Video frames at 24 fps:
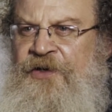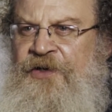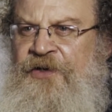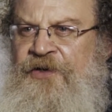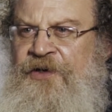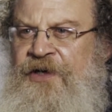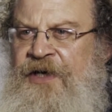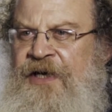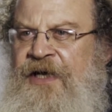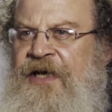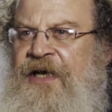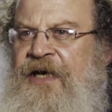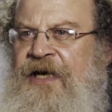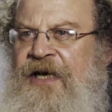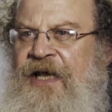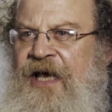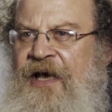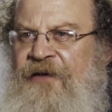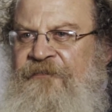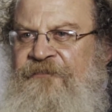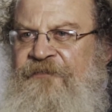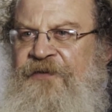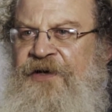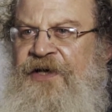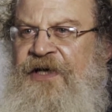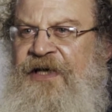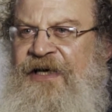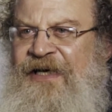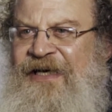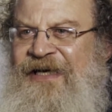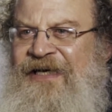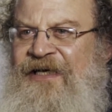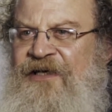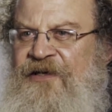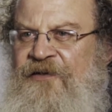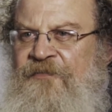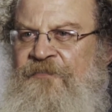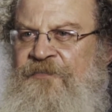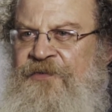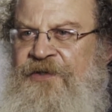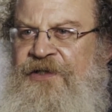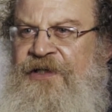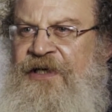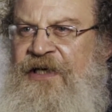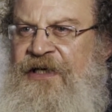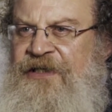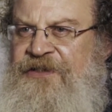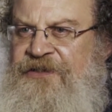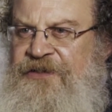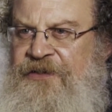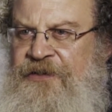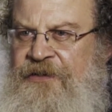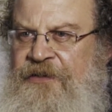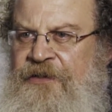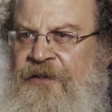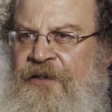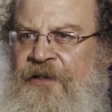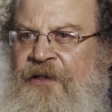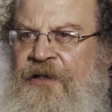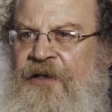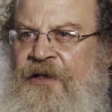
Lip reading: a uniquely African interpretation